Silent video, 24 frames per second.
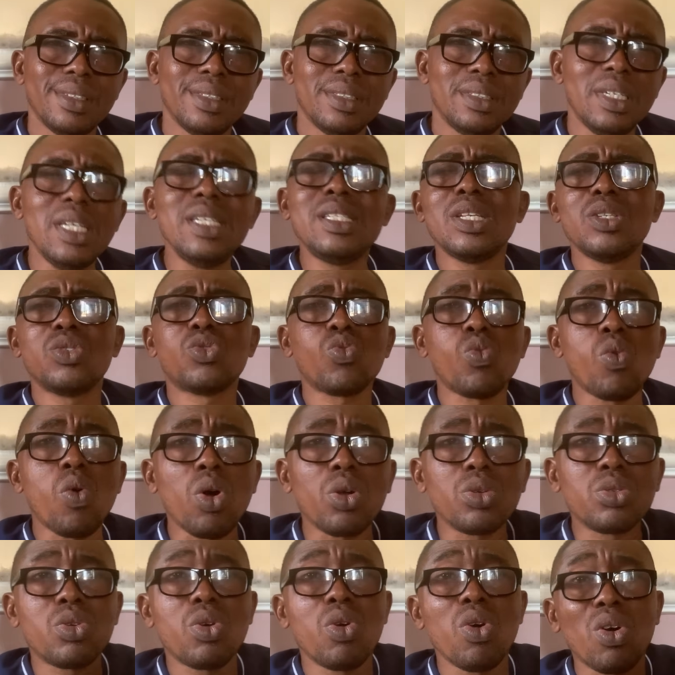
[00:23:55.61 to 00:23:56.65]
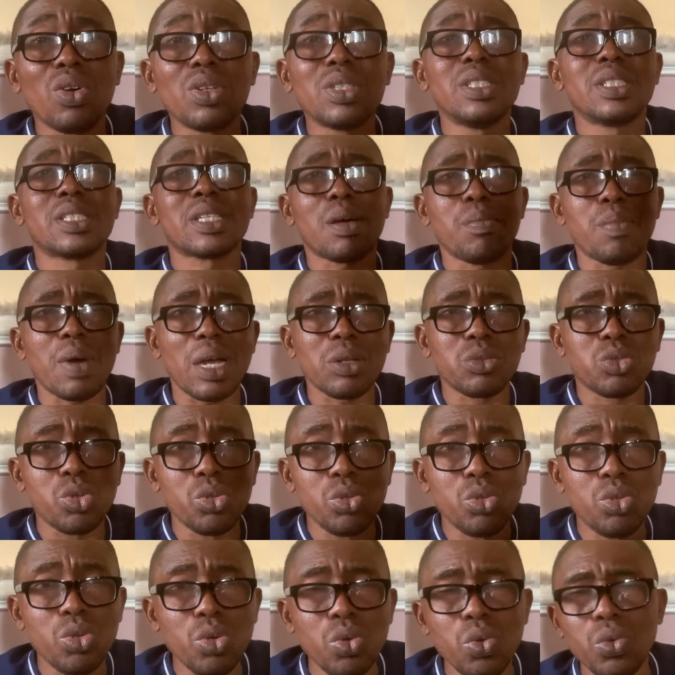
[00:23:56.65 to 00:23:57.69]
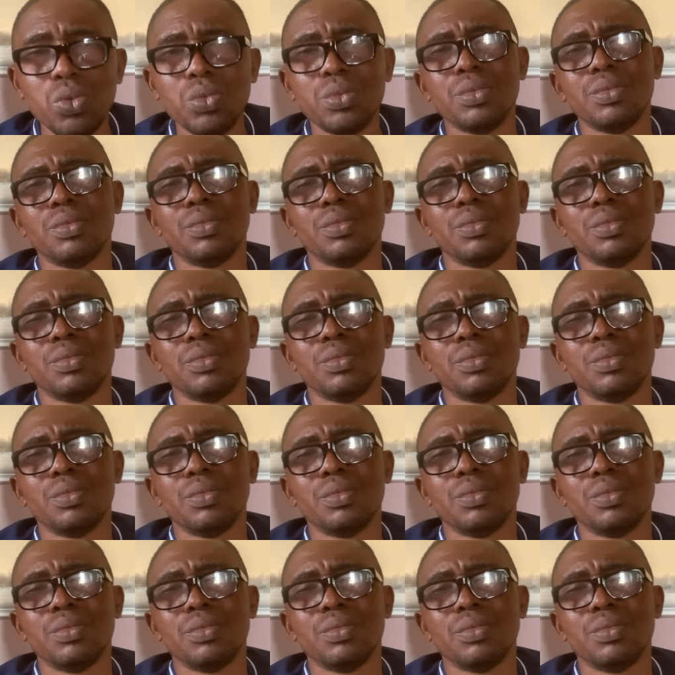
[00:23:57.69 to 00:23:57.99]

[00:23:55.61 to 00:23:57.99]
This is what God is about to do